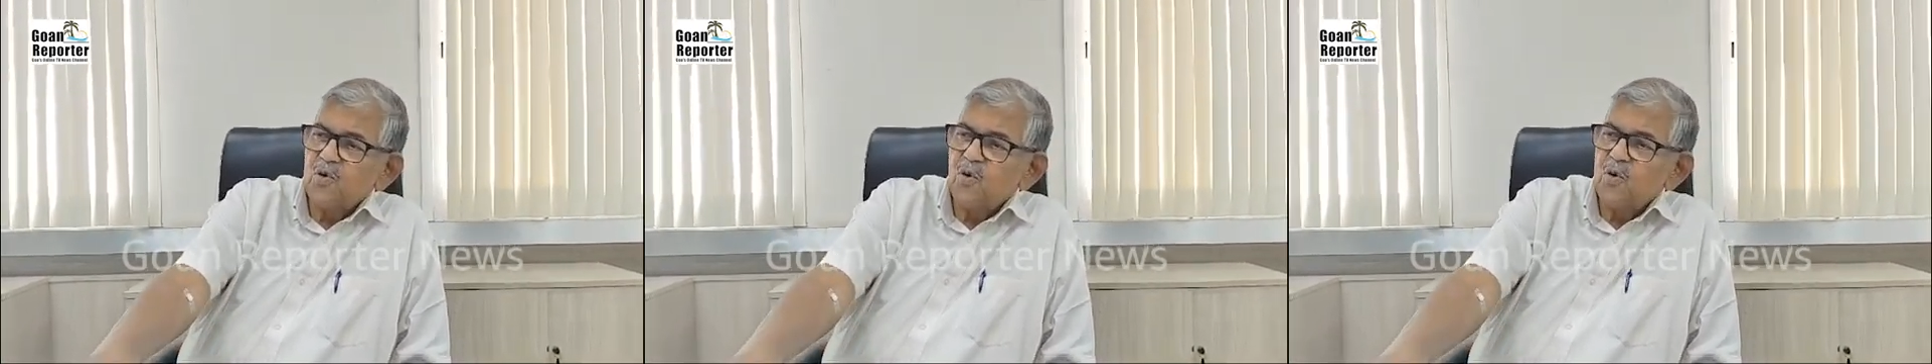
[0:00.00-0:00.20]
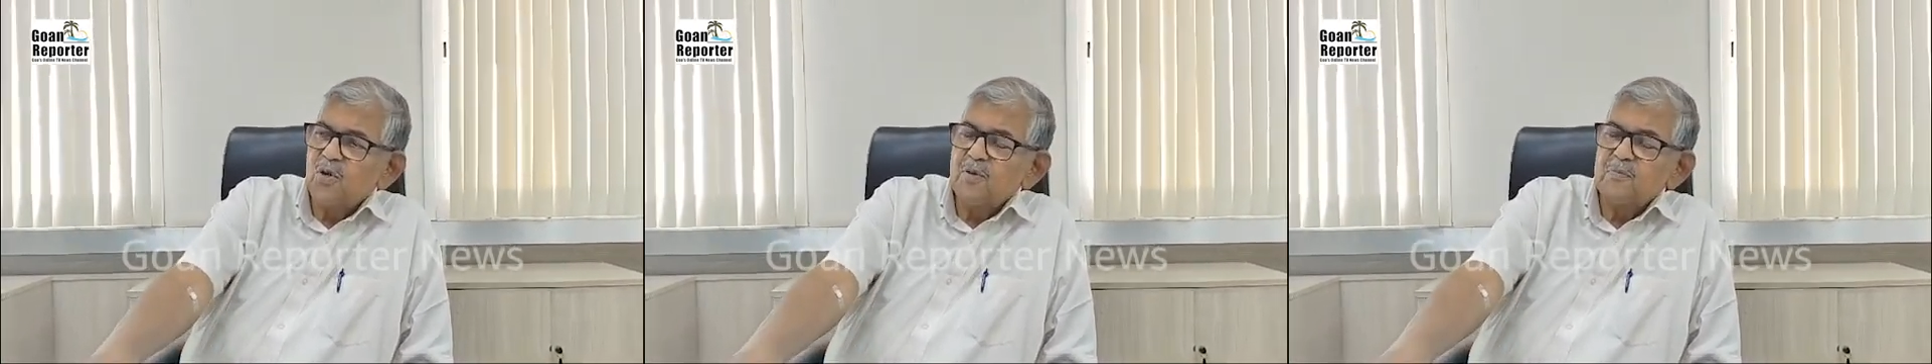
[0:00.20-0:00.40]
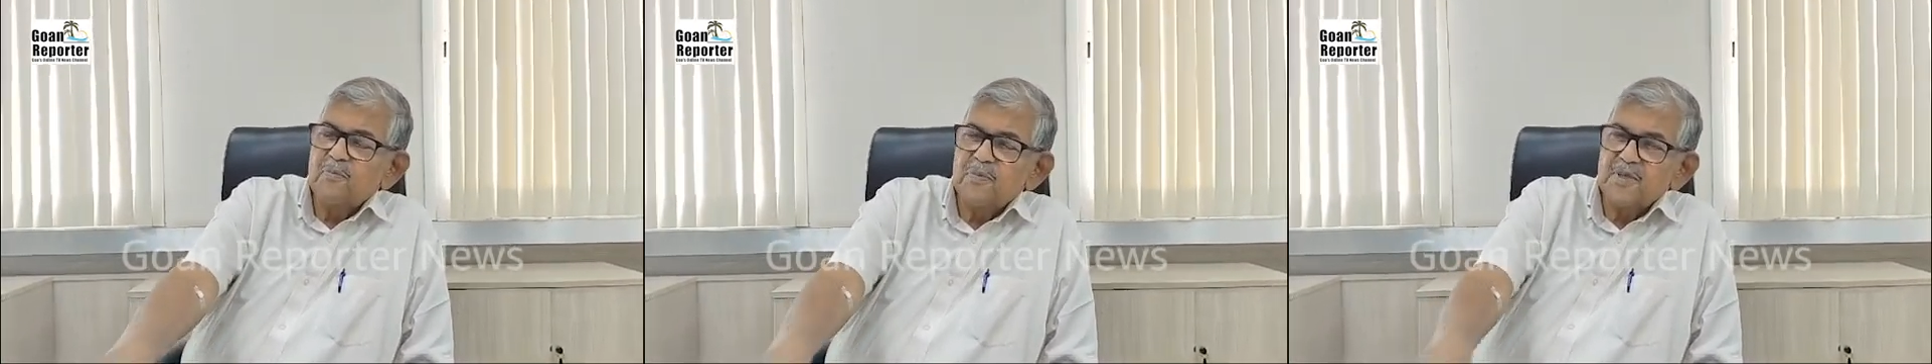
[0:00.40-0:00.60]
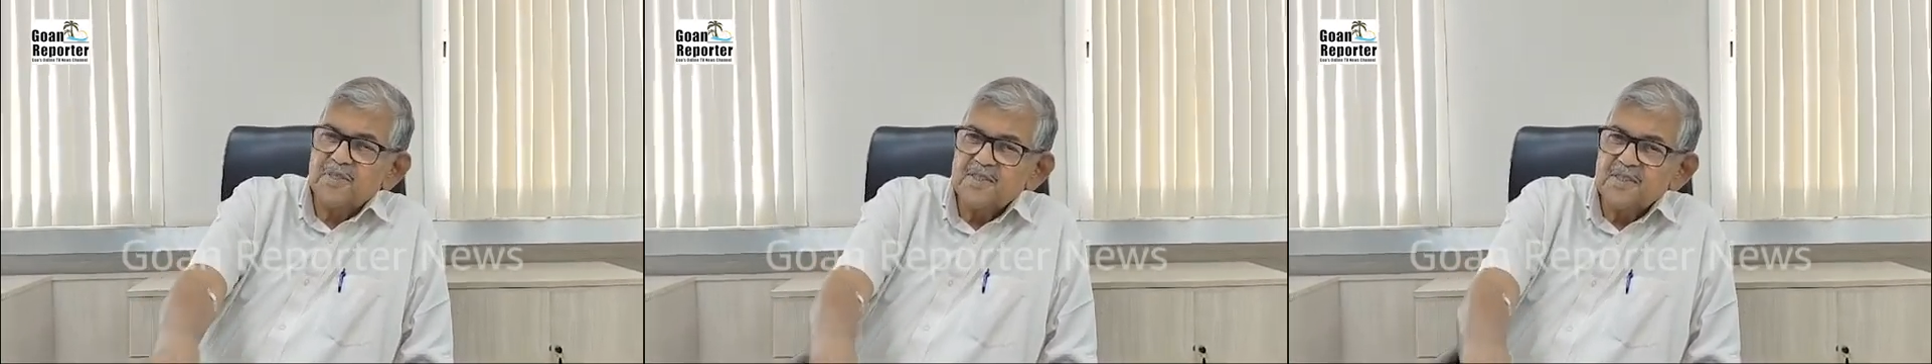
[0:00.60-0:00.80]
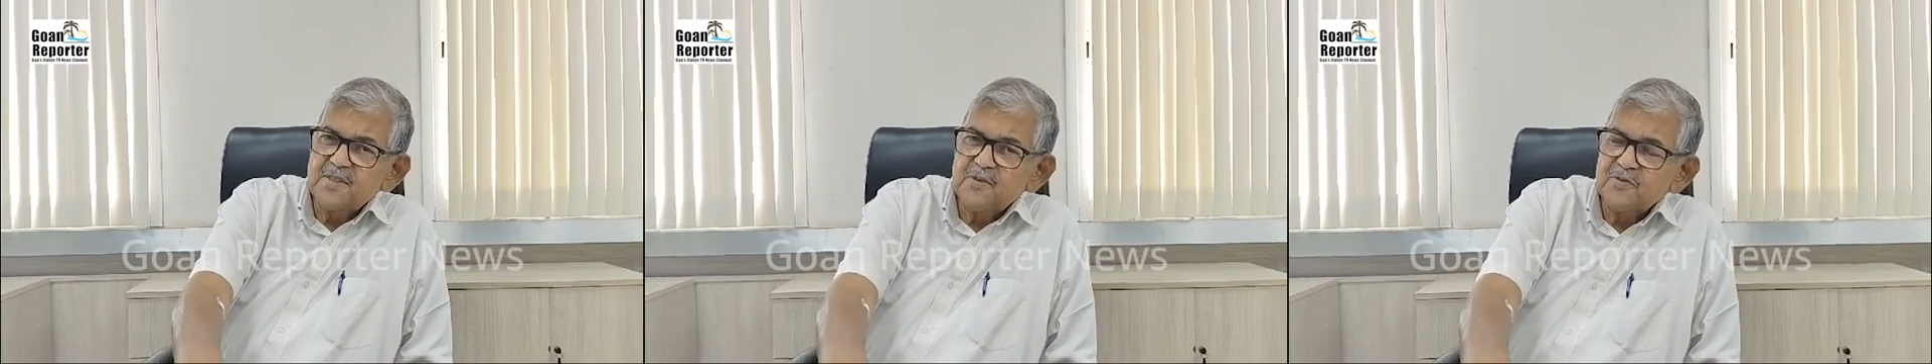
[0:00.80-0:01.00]
all
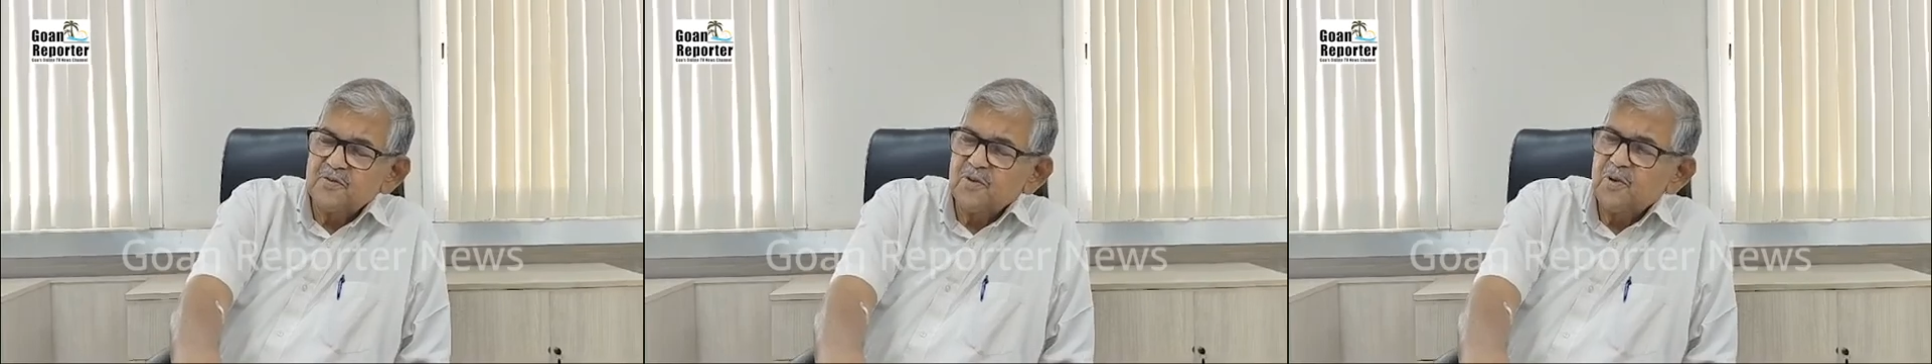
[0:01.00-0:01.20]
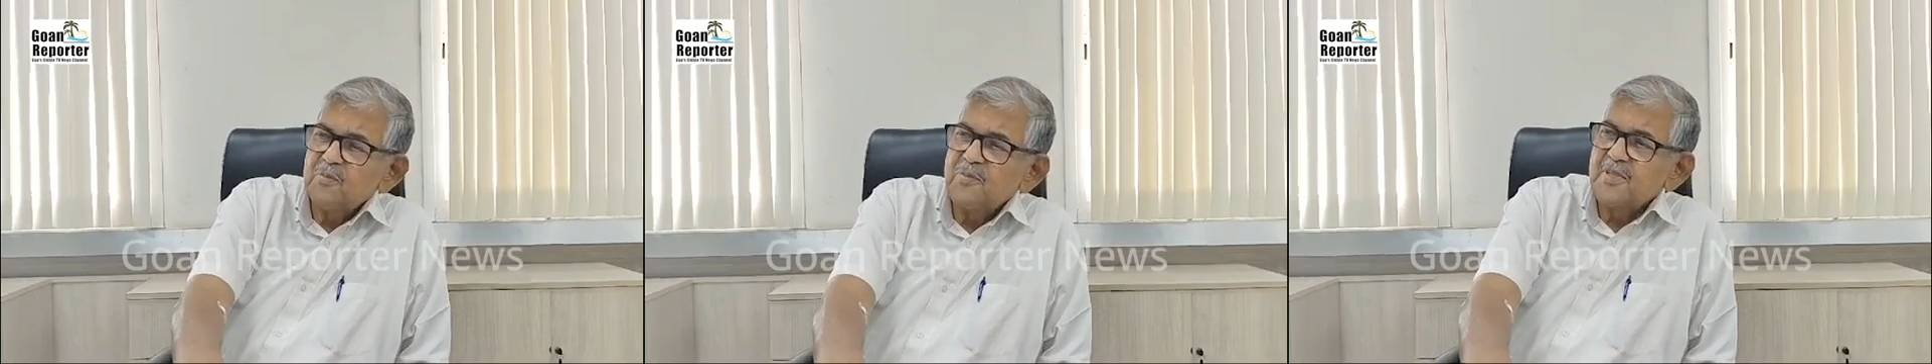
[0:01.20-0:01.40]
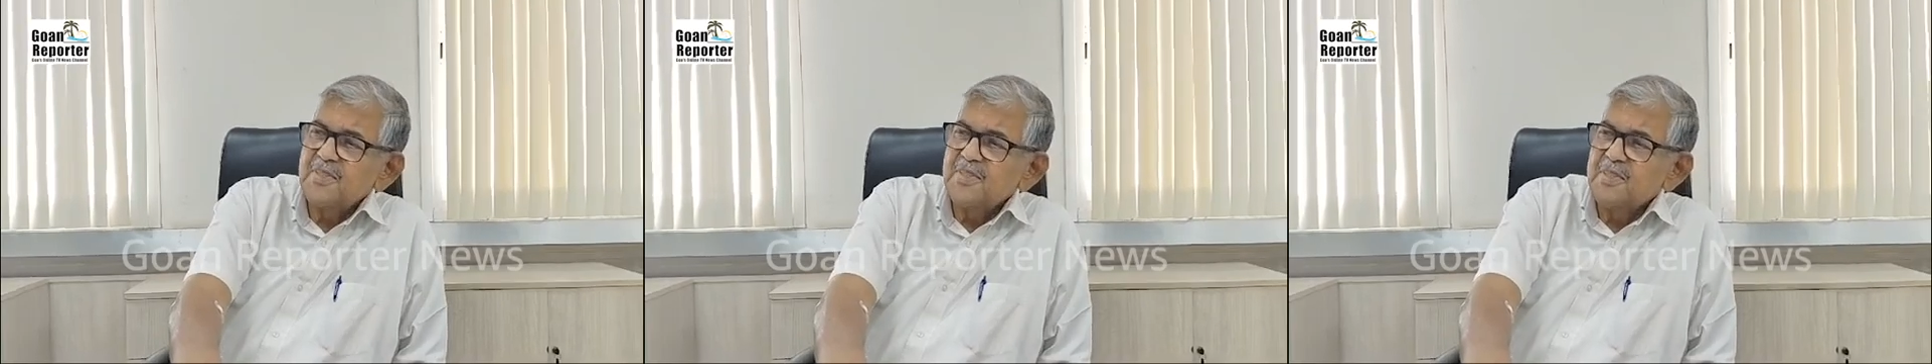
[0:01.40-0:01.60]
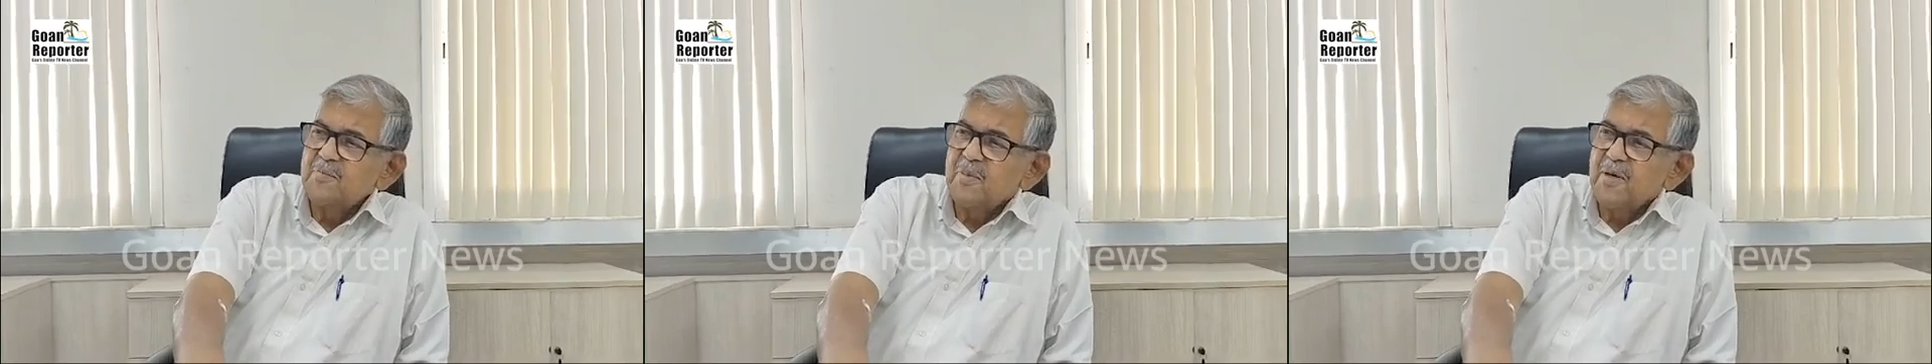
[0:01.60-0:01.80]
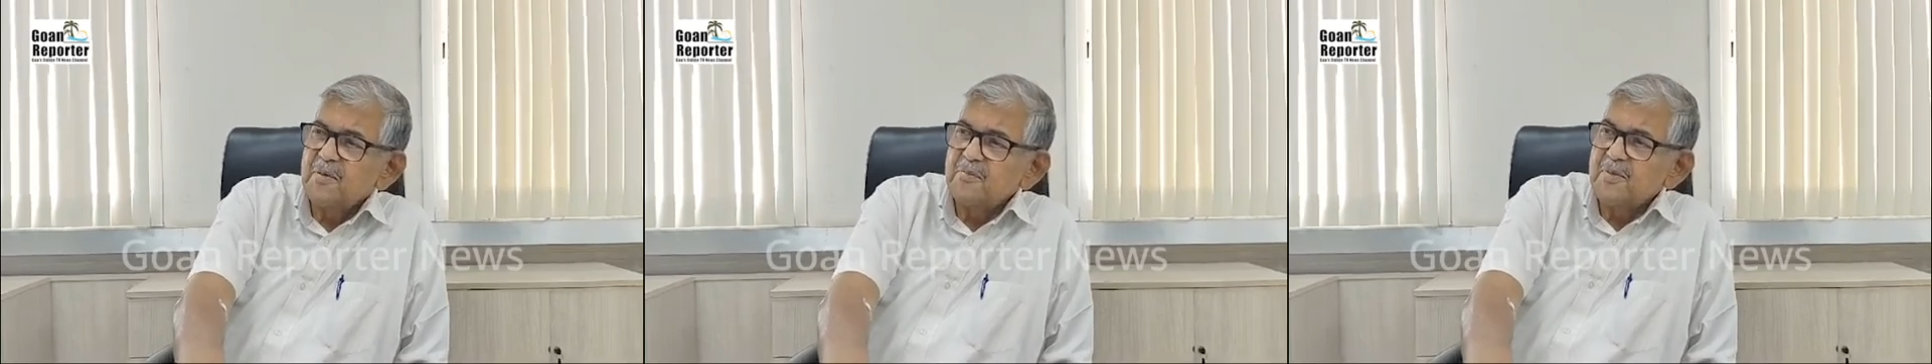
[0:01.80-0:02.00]
persons from these
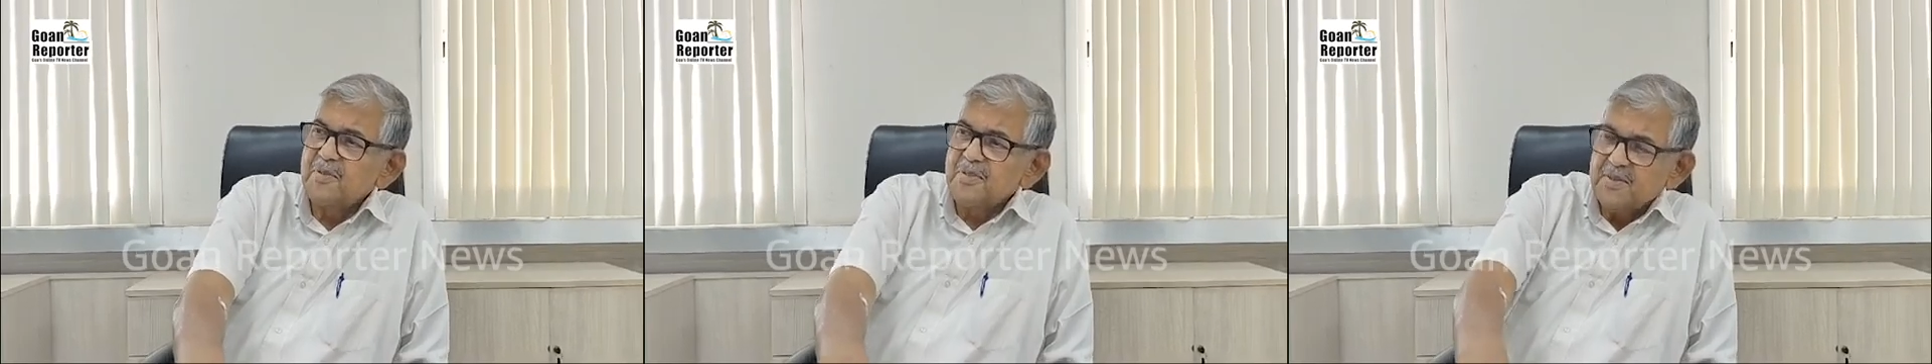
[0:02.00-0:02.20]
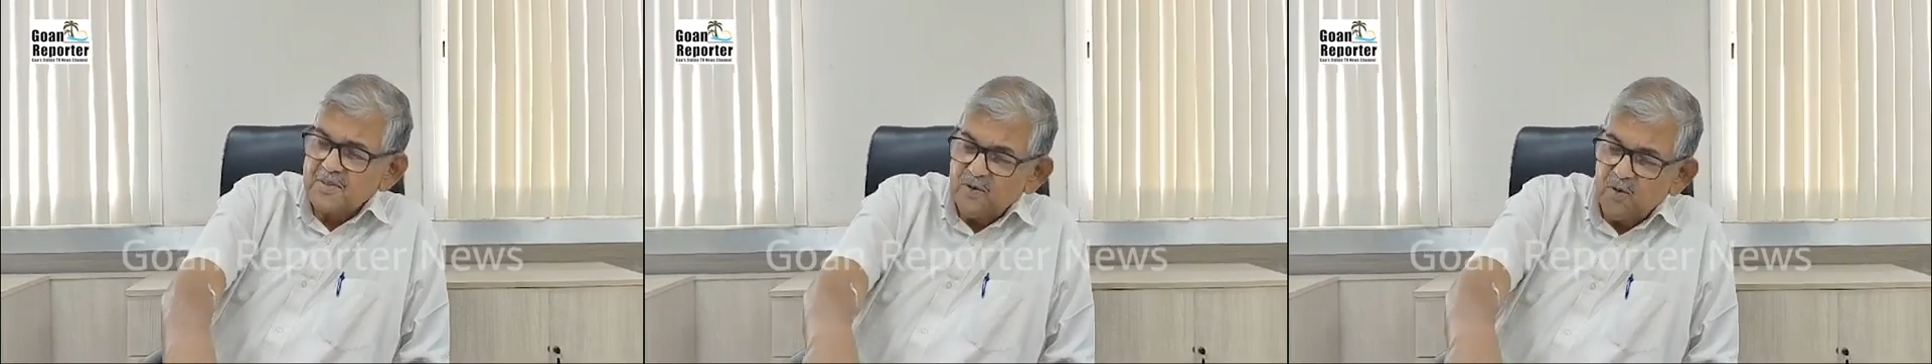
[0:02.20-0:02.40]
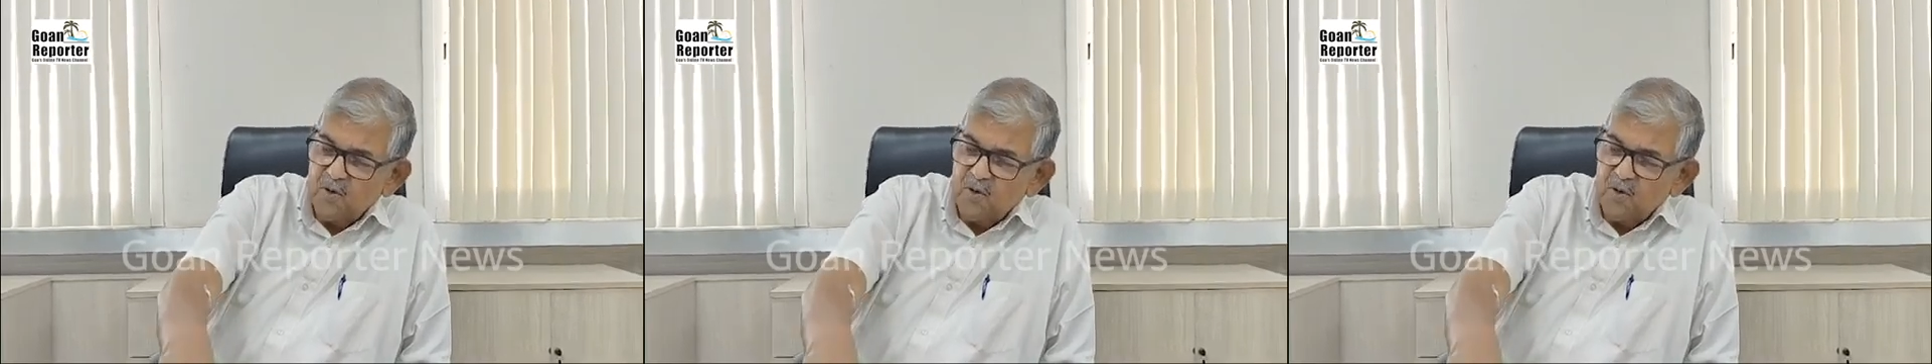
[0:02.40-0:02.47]
departments